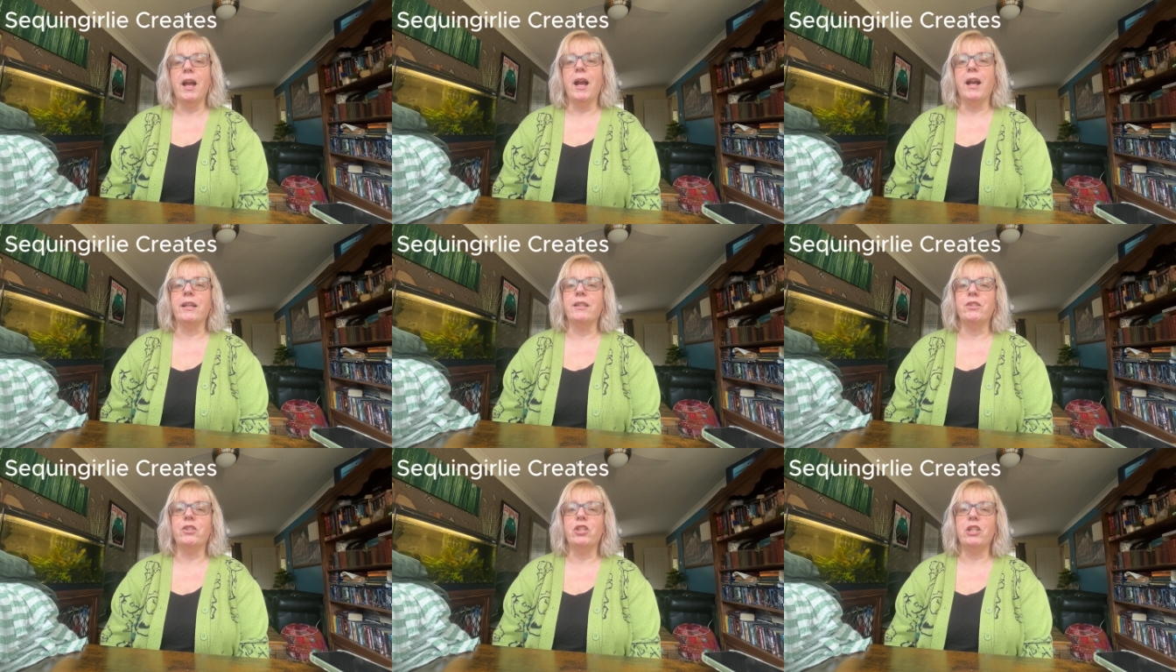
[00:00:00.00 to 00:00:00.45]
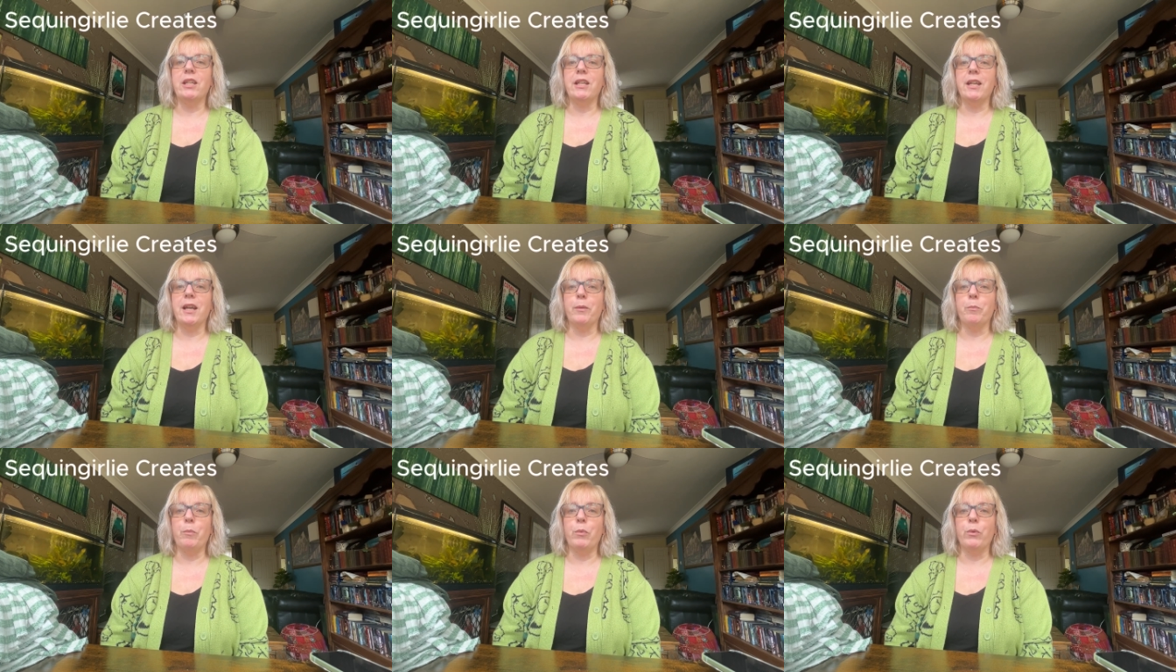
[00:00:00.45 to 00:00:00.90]
and she
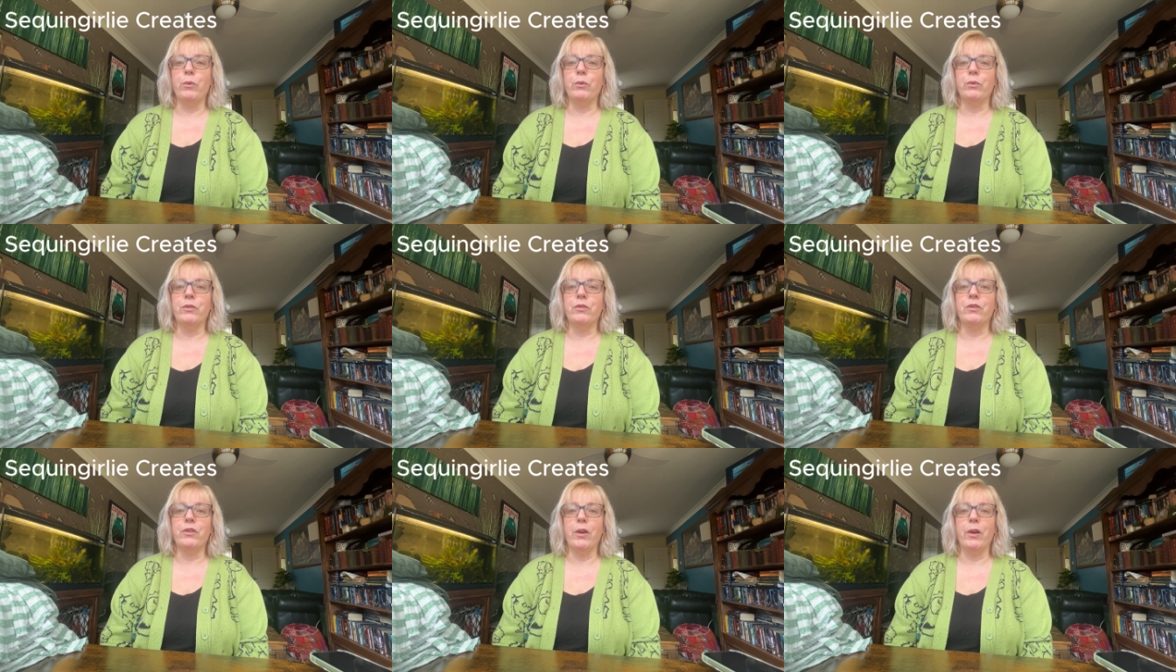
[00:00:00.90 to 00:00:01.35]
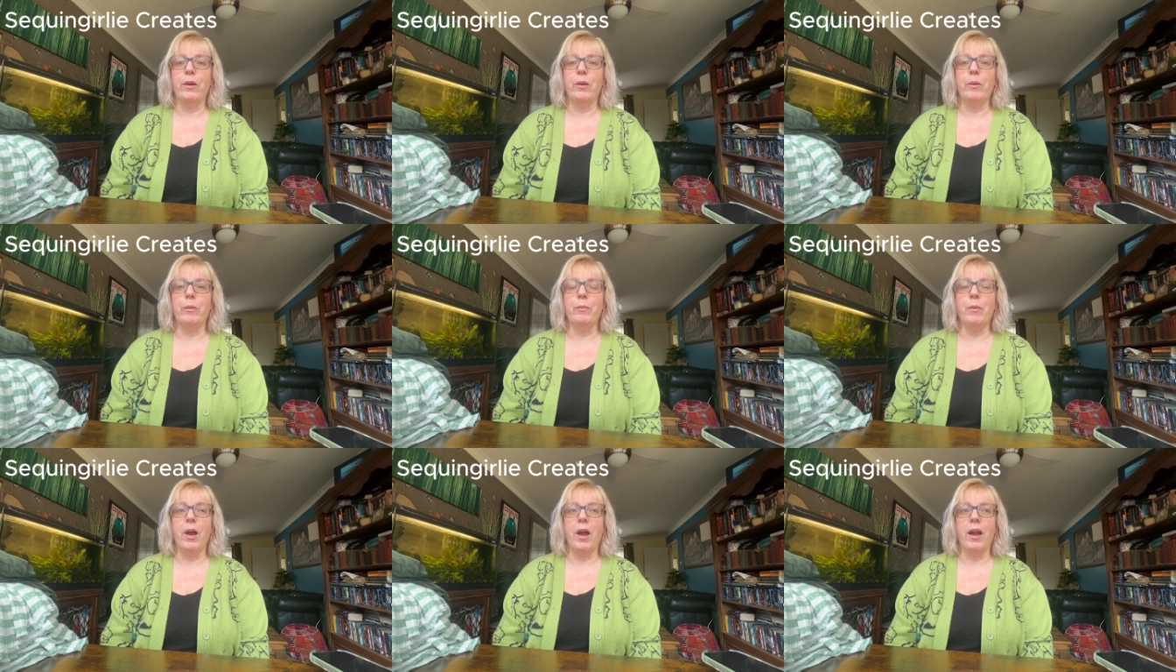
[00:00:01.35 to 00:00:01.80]
had bought
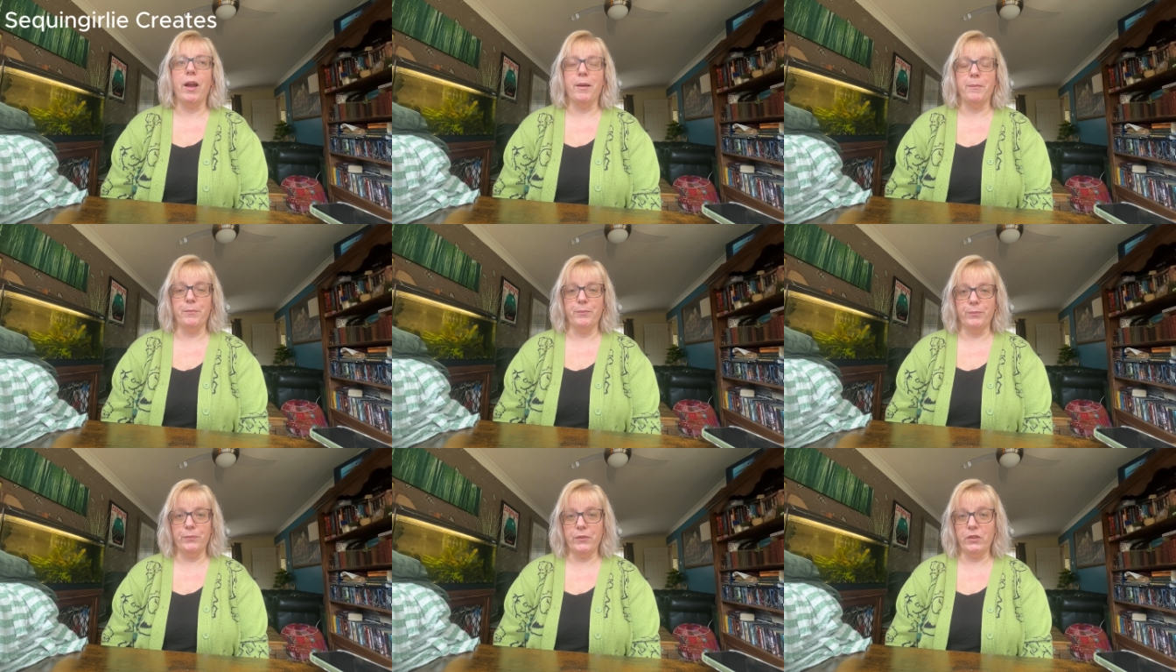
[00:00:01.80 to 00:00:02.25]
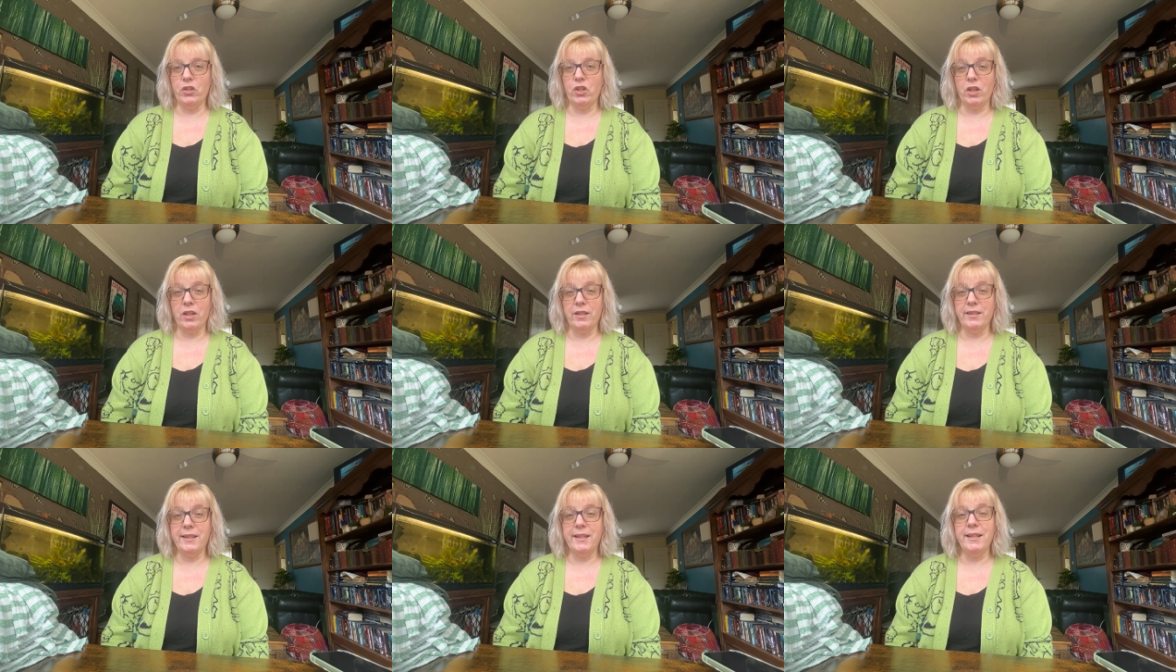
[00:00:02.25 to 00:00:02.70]
some
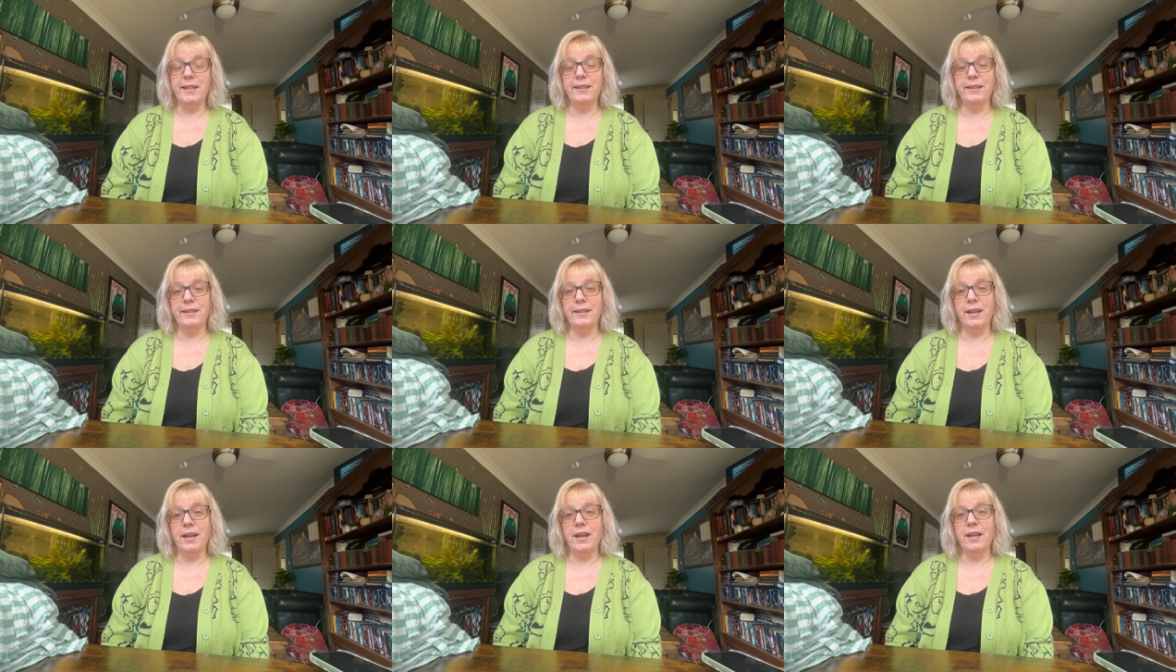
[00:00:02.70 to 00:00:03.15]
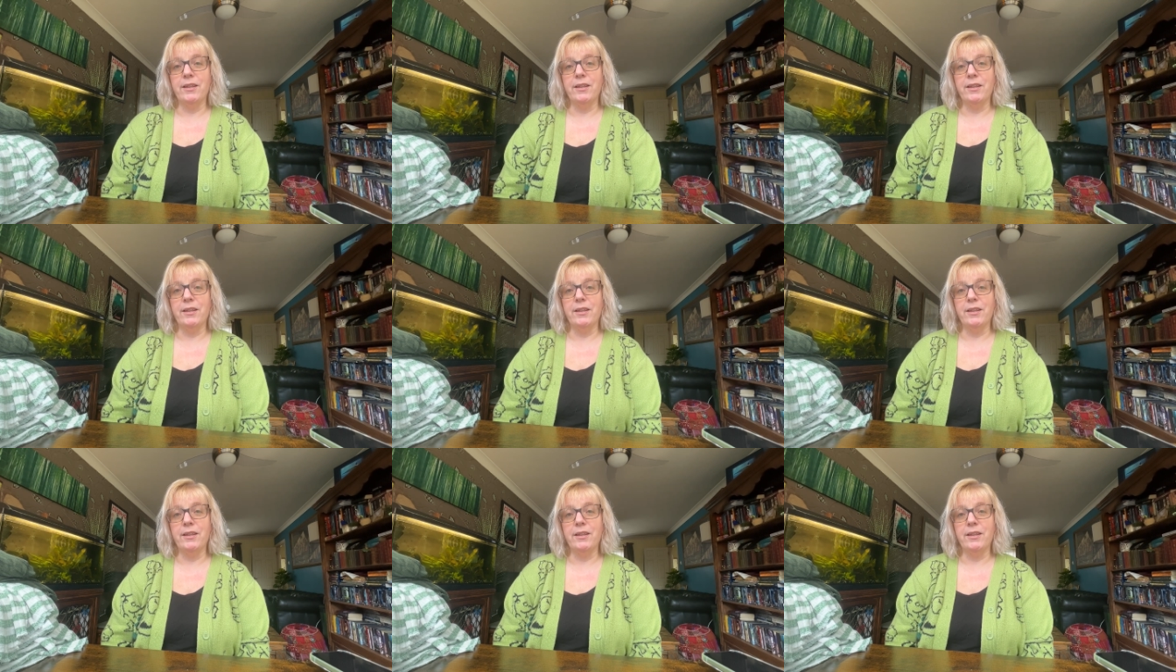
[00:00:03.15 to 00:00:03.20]
jerseys,